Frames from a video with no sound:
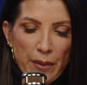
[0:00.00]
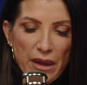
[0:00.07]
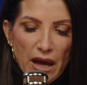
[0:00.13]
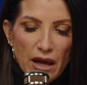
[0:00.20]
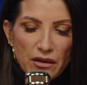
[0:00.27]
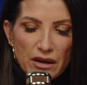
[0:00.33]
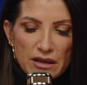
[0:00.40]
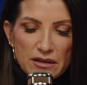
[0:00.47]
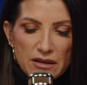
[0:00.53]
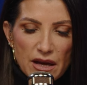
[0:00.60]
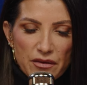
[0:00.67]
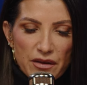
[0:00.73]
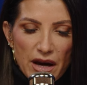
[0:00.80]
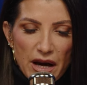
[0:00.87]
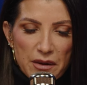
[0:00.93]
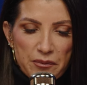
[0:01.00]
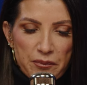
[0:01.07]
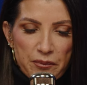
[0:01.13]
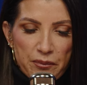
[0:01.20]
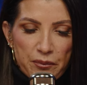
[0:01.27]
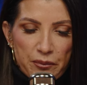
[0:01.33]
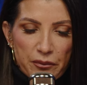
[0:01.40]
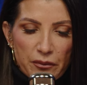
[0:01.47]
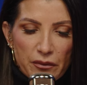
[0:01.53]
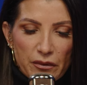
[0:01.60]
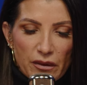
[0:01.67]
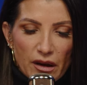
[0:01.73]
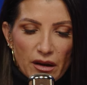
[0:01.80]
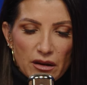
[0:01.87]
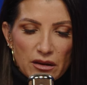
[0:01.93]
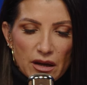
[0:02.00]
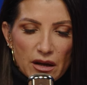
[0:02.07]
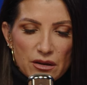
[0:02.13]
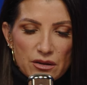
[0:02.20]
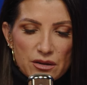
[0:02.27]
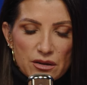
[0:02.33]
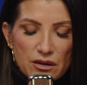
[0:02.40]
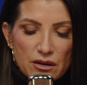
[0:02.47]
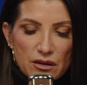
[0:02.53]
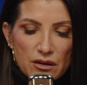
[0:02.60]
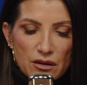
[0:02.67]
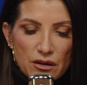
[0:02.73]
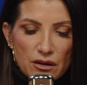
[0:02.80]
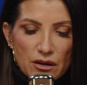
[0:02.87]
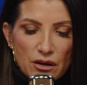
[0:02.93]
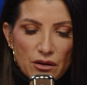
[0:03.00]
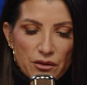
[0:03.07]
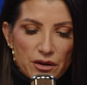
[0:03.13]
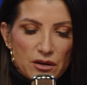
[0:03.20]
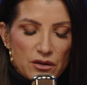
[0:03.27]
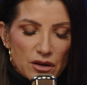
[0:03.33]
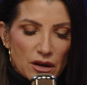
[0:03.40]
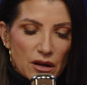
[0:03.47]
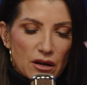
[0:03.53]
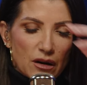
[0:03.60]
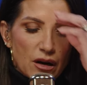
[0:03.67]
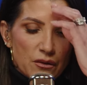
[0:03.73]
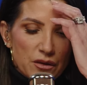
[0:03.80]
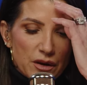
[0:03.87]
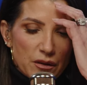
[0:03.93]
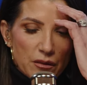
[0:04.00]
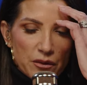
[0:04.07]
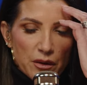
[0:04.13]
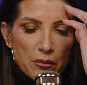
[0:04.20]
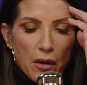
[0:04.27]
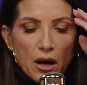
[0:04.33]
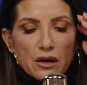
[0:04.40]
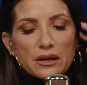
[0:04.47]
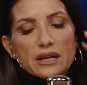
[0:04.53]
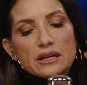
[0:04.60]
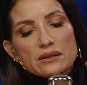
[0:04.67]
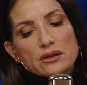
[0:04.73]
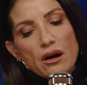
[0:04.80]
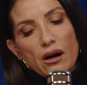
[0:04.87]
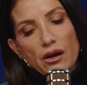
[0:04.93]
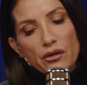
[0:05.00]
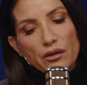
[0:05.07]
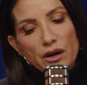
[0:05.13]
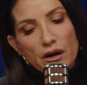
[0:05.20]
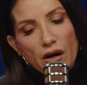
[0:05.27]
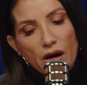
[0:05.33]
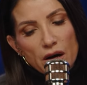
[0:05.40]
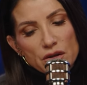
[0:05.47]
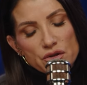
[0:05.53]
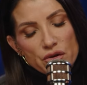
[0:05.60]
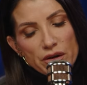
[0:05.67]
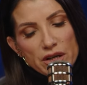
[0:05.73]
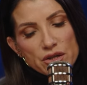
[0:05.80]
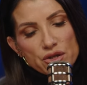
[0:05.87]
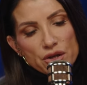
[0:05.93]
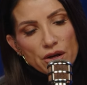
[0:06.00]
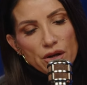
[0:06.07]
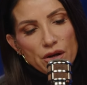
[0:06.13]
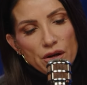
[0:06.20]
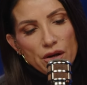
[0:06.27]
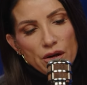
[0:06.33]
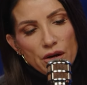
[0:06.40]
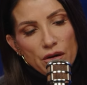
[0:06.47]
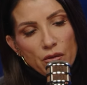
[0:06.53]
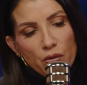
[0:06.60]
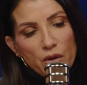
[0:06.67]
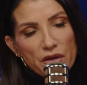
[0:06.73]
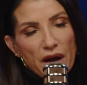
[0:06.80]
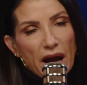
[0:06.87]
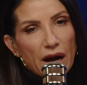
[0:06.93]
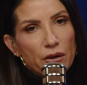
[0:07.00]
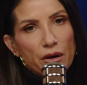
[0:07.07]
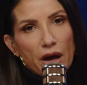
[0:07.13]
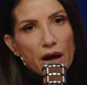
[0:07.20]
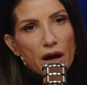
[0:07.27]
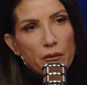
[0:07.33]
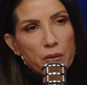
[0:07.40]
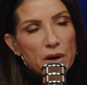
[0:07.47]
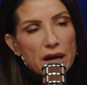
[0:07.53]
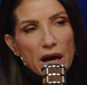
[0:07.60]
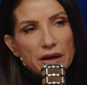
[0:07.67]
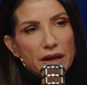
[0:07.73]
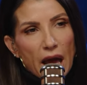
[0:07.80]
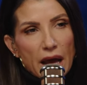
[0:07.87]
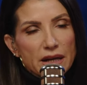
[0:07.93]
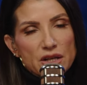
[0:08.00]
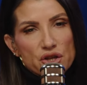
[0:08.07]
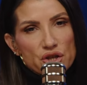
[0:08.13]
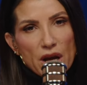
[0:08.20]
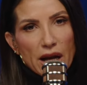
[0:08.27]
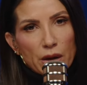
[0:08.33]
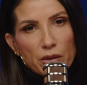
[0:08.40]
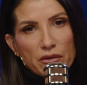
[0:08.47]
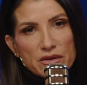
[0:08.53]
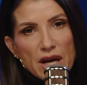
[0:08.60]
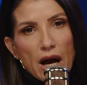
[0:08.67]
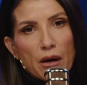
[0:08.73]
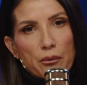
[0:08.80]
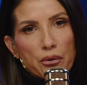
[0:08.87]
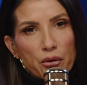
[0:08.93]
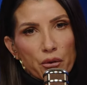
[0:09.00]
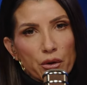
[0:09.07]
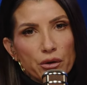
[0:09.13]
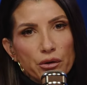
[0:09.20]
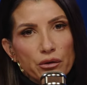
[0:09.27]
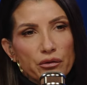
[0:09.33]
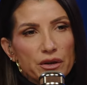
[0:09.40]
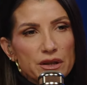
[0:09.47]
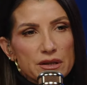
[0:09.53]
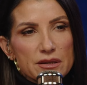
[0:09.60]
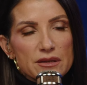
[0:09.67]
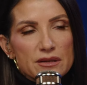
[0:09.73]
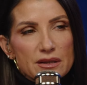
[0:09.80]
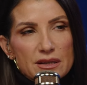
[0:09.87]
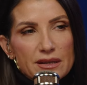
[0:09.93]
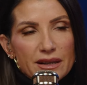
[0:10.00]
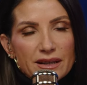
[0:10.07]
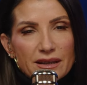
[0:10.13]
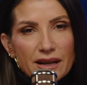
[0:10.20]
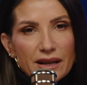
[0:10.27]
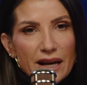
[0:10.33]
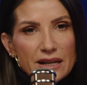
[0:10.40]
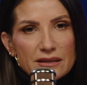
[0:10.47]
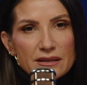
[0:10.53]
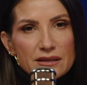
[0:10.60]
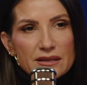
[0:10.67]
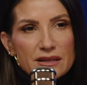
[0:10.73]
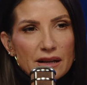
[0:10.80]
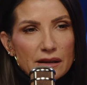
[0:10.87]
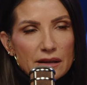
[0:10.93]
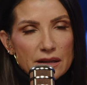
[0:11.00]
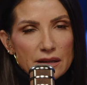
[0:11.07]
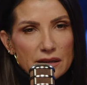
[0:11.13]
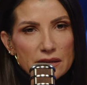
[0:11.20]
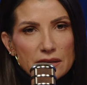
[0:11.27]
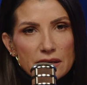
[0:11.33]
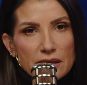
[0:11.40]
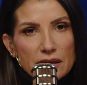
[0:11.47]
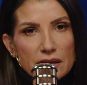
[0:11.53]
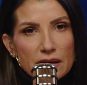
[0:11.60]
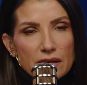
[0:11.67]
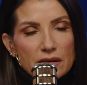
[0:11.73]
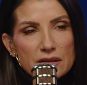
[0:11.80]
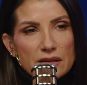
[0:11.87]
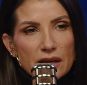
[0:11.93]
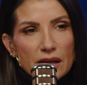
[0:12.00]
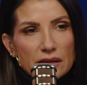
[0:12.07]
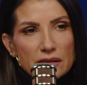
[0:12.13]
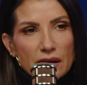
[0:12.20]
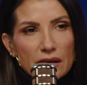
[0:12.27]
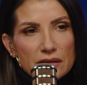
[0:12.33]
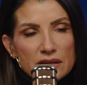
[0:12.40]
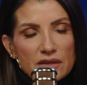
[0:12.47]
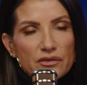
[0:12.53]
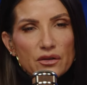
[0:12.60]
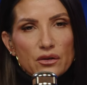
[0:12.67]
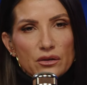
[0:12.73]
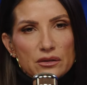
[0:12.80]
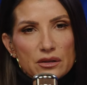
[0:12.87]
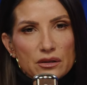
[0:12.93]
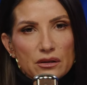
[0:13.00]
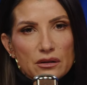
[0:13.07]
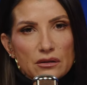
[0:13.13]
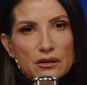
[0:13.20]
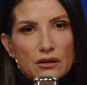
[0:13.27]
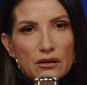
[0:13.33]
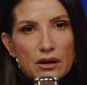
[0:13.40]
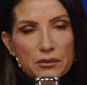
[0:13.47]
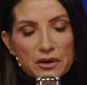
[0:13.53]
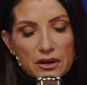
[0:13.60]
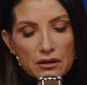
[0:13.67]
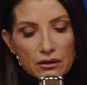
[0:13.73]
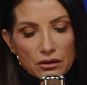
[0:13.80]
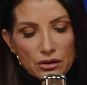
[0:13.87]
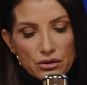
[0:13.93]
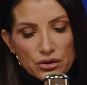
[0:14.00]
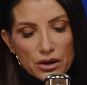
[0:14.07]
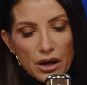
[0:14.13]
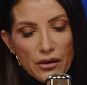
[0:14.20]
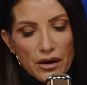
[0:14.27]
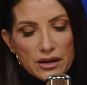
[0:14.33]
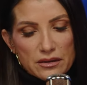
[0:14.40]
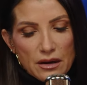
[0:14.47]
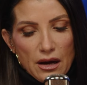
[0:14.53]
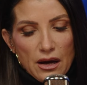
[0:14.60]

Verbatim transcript: and they said that there's you know the the the, the markings on the cartridge without beyond any shadow of doubt prove and this is it's like guys this is not easy or it's not uh, difficult to you know come to the conclusion on this